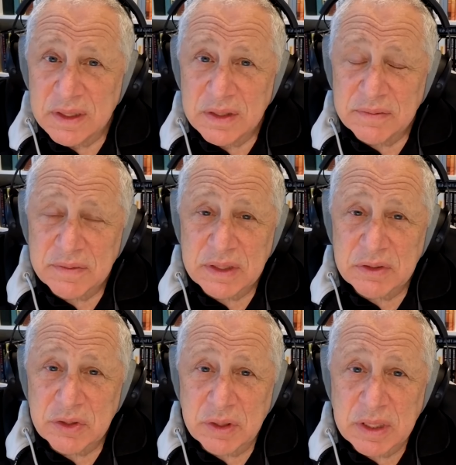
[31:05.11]
for you
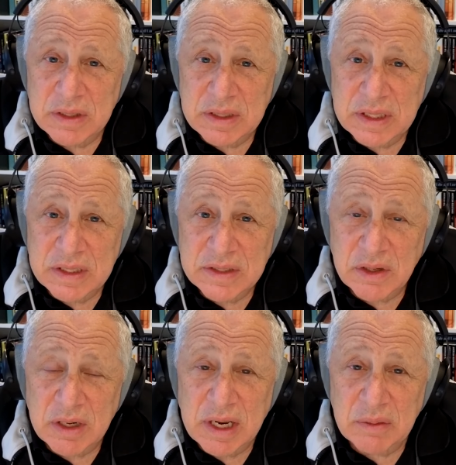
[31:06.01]
joining the
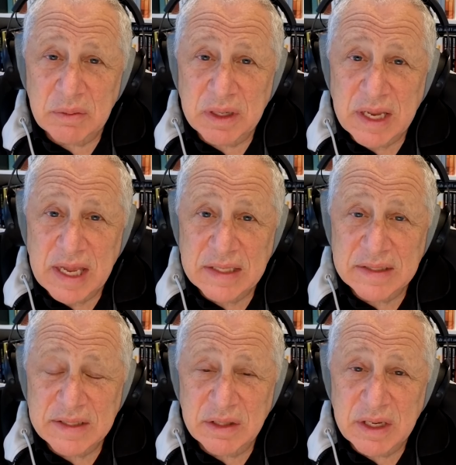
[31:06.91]
DSR Network and
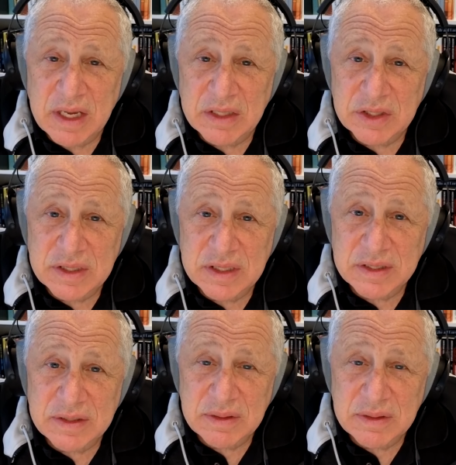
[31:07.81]
Scylla Consciousness